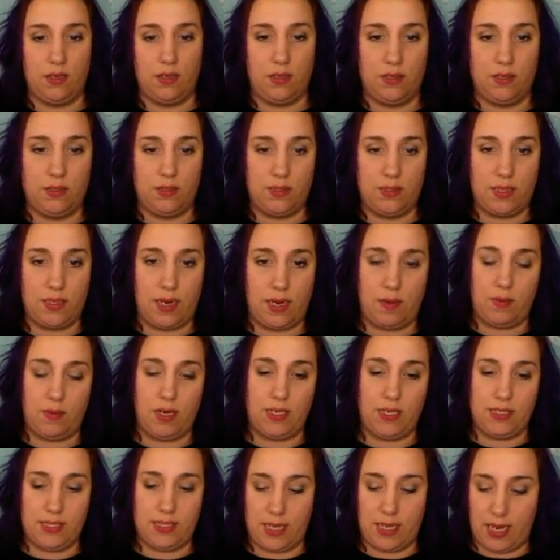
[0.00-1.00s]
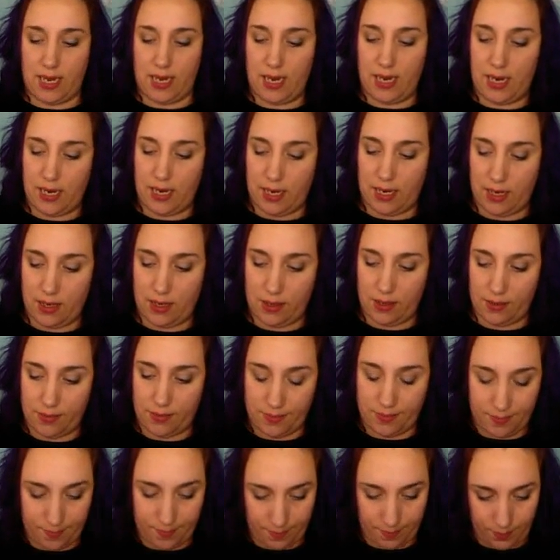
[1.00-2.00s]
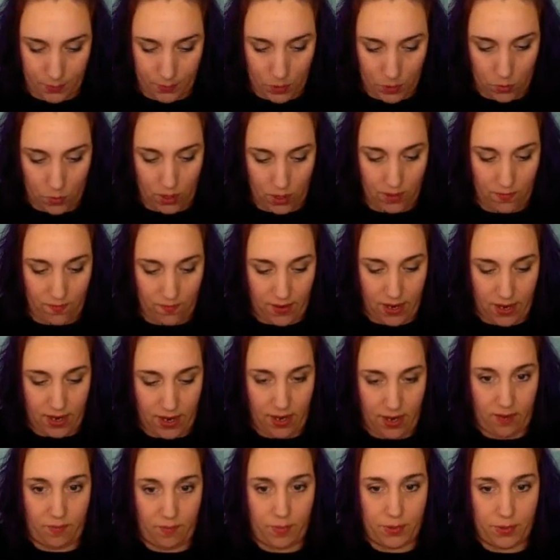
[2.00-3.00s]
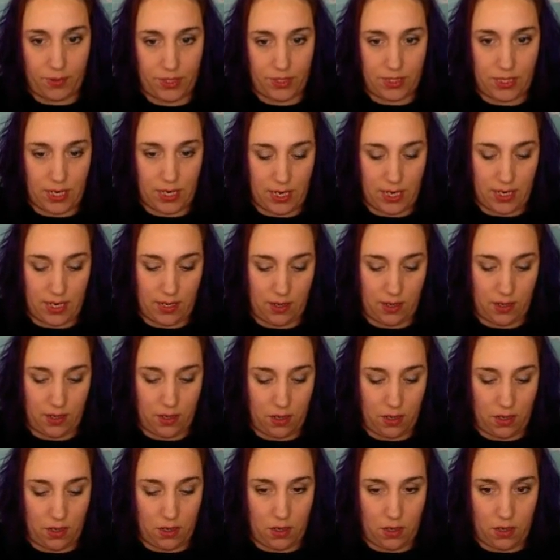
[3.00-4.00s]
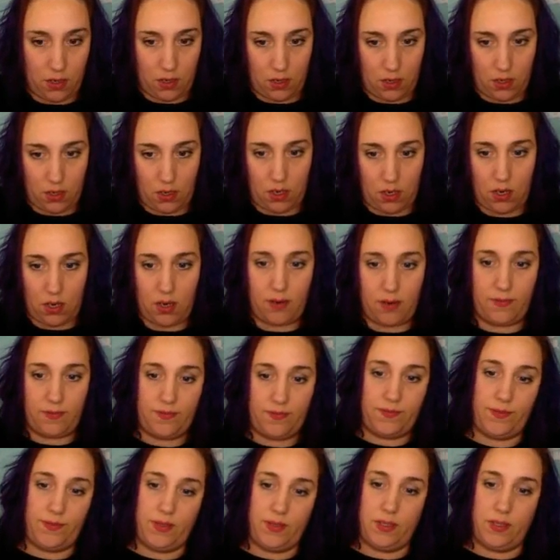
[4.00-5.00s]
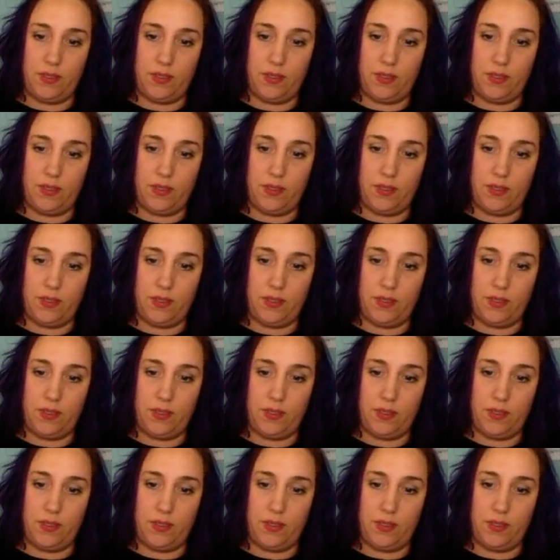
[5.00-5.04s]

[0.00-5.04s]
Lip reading: Say I'm going to say 25% off.